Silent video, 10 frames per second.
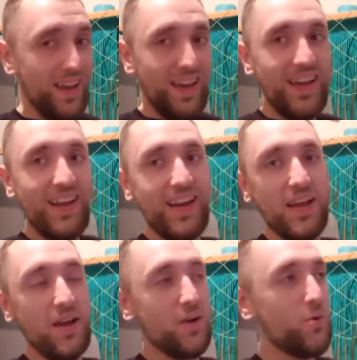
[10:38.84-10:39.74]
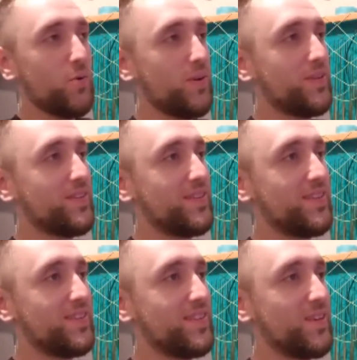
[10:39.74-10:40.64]
and now,
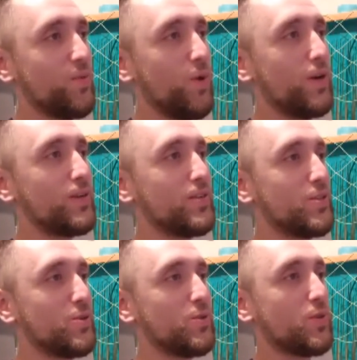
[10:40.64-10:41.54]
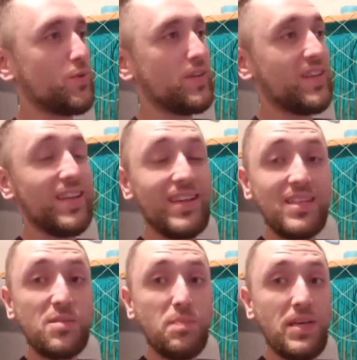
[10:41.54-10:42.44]
1, 2, 3, he
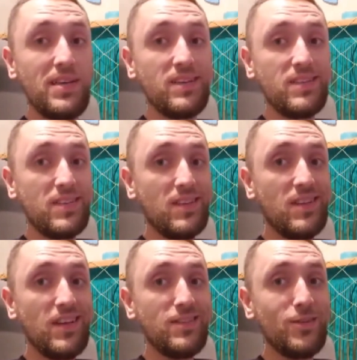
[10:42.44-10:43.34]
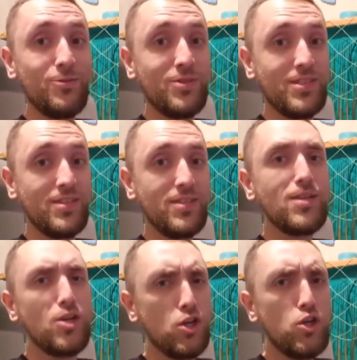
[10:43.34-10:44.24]
gets pinned and loses.
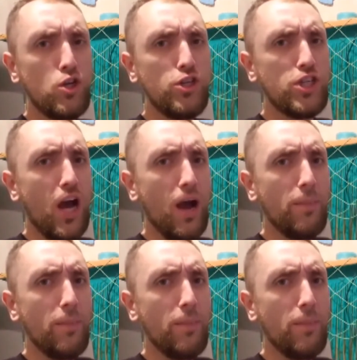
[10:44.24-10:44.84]
Good job,